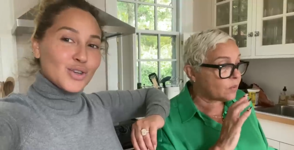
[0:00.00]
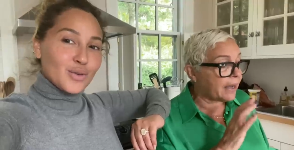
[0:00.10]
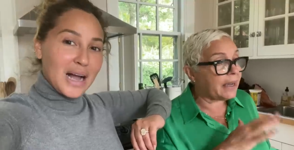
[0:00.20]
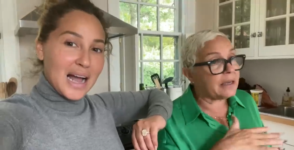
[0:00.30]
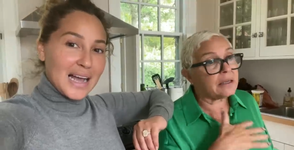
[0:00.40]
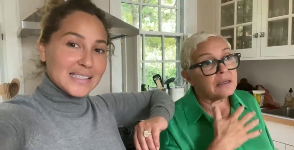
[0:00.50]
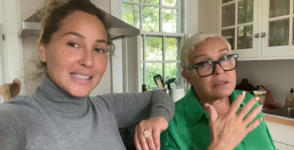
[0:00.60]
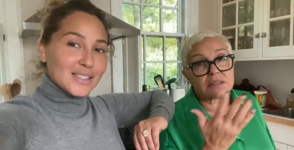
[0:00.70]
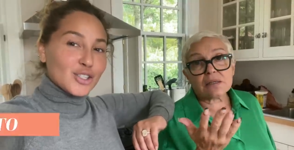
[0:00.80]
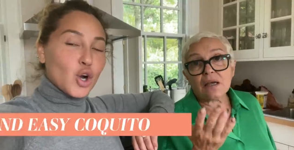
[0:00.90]
Speaker 1: So way, guys,
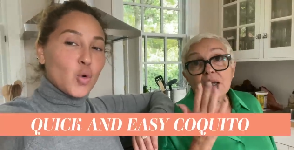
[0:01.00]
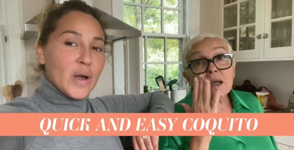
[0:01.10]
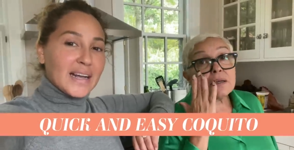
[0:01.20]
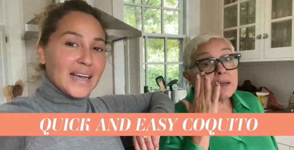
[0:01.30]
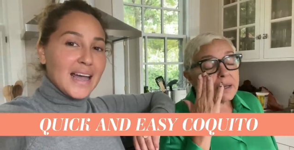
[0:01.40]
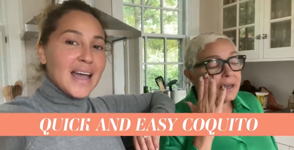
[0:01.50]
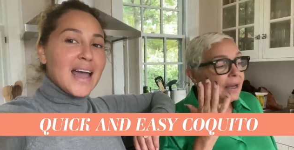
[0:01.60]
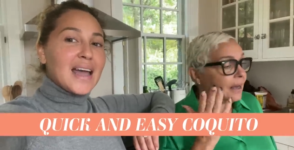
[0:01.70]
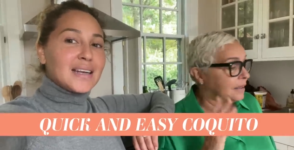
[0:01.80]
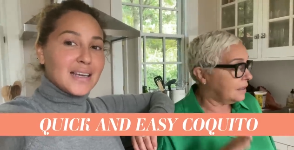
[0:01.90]
this is a quick
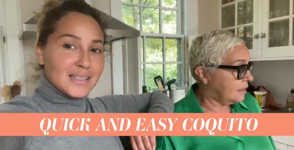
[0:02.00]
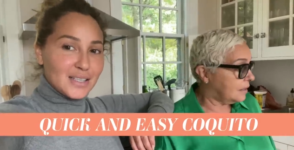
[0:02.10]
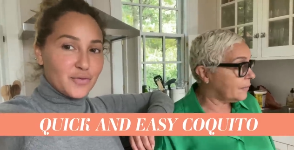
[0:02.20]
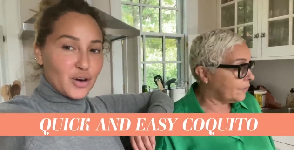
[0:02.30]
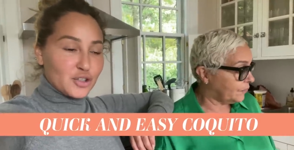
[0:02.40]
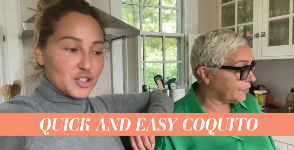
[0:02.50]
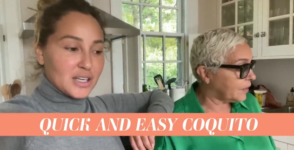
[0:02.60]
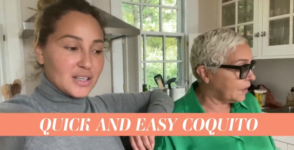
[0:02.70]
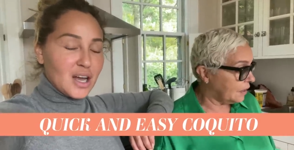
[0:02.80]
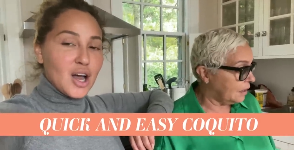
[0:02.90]
yeah. and easy
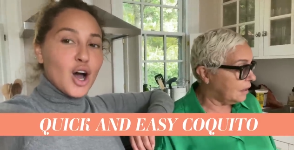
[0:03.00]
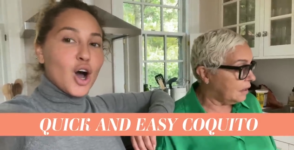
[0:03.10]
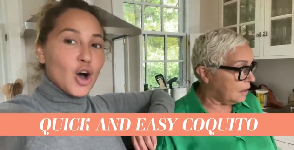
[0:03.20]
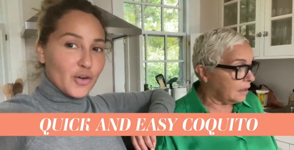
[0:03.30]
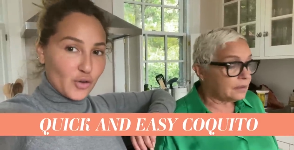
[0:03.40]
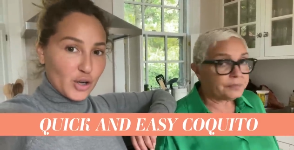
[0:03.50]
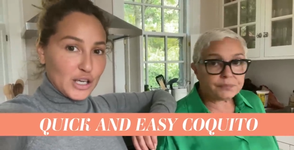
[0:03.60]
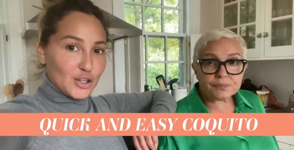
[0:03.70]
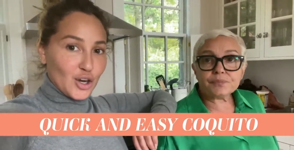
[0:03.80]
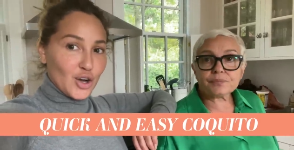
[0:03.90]
version of
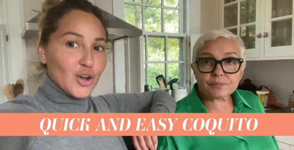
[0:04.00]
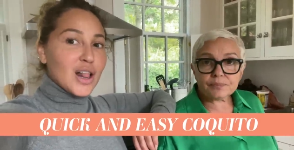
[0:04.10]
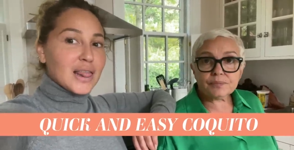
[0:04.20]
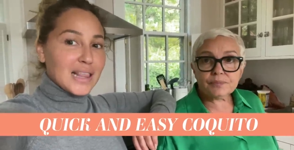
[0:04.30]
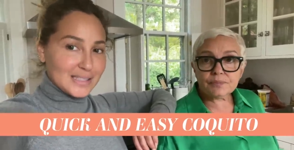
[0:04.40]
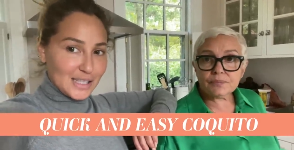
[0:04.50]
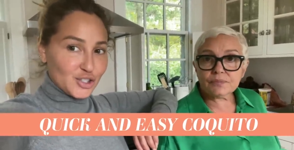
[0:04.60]
coquito. Let's get